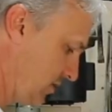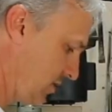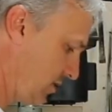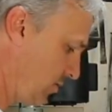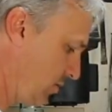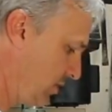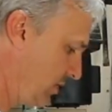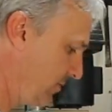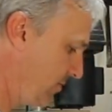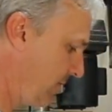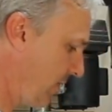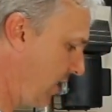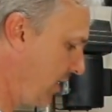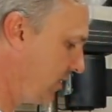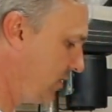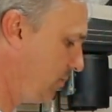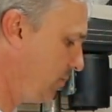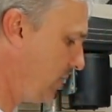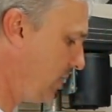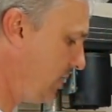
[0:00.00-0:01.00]
I want to
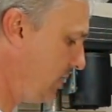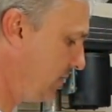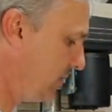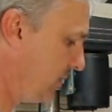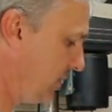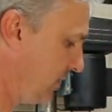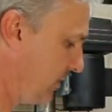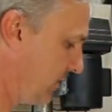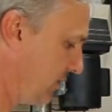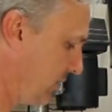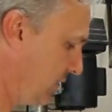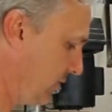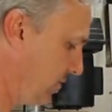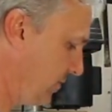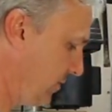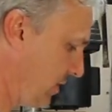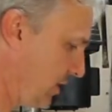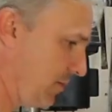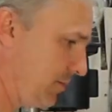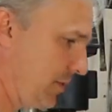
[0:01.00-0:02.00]
find a piece that's going to
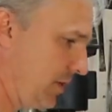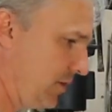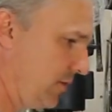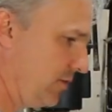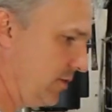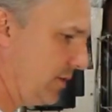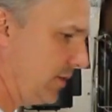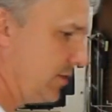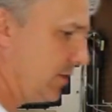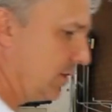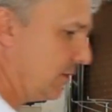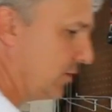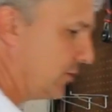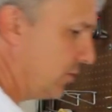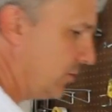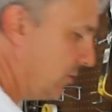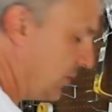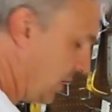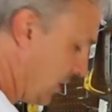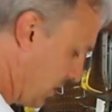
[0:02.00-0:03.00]
fit. I'm going to do this in
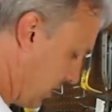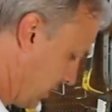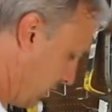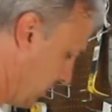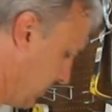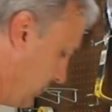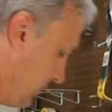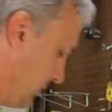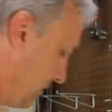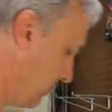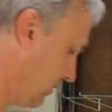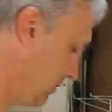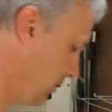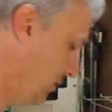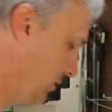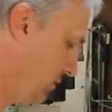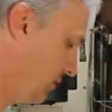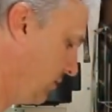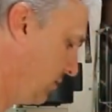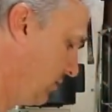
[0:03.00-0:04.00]
2 lines.
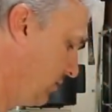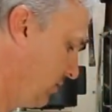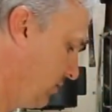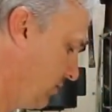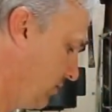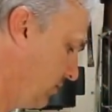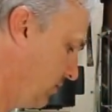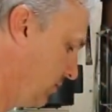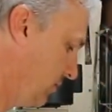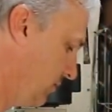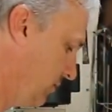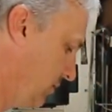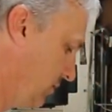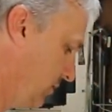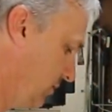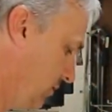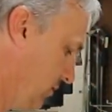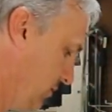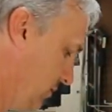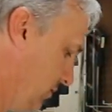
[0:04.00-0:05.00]

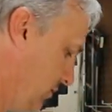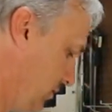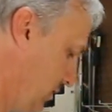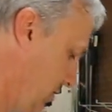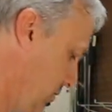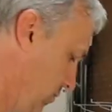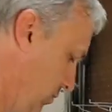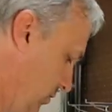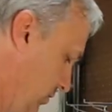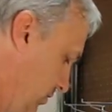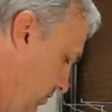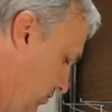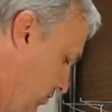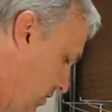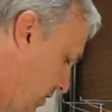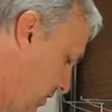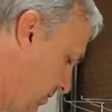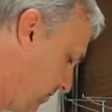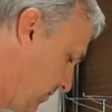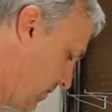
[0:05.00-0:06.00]
So we'll just
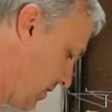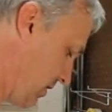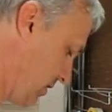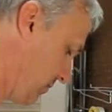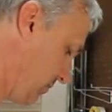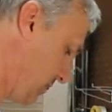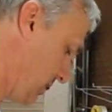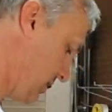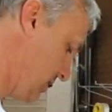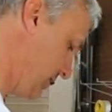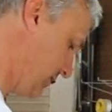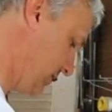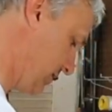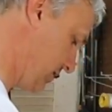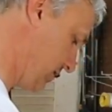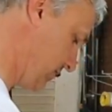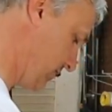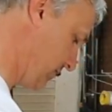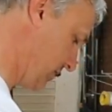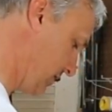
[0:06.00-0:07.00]
try to find a piece
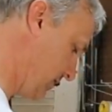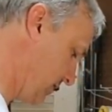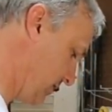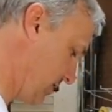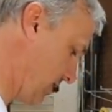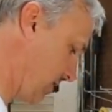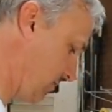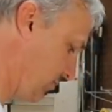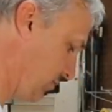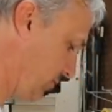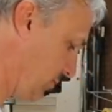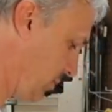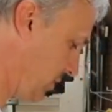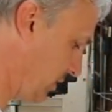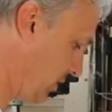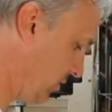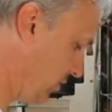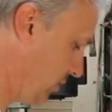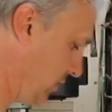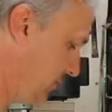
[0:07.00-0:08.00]
that fits. That's
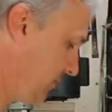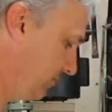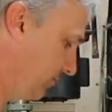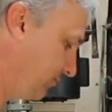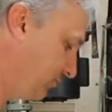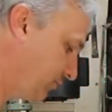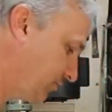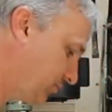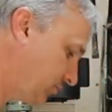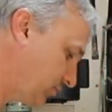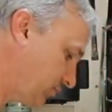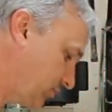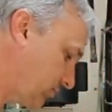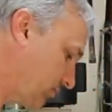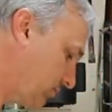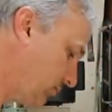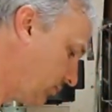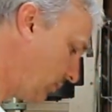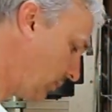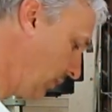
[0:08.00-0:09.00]
pretty good.
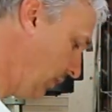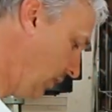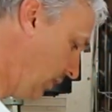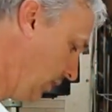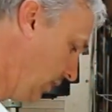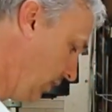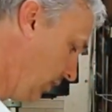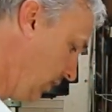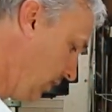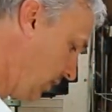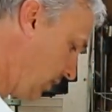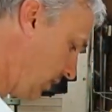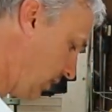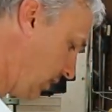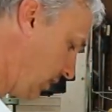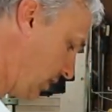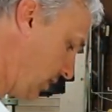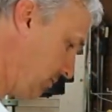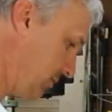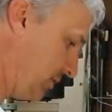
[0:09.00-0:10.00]

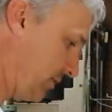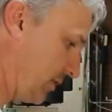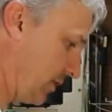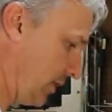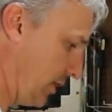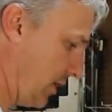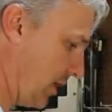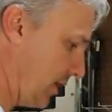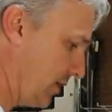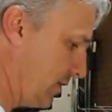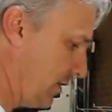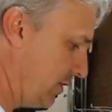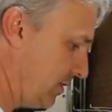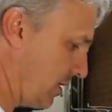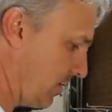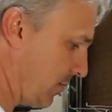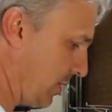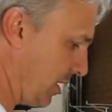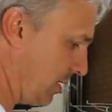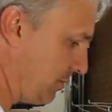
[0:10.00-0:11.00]
And I'm just going to line
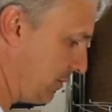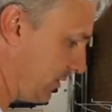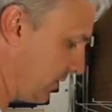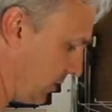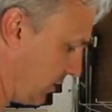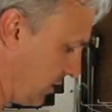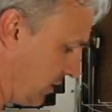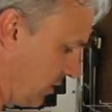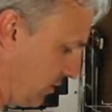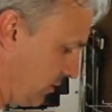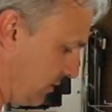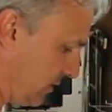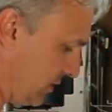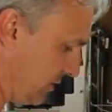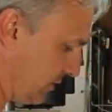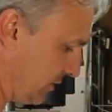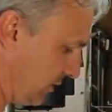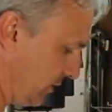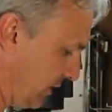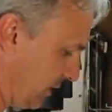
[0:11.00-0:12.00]
these up, and I'm just going to use
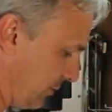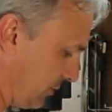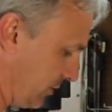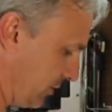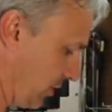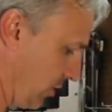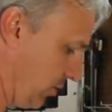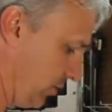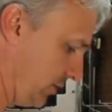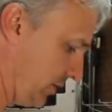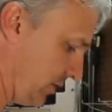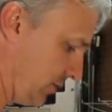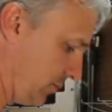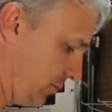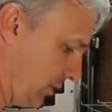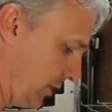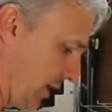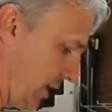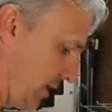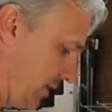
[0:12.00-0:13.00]
these clips to hold it in
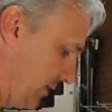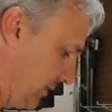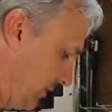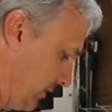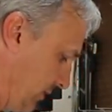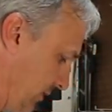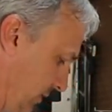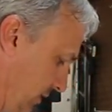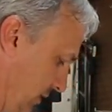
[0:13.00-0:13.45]
place.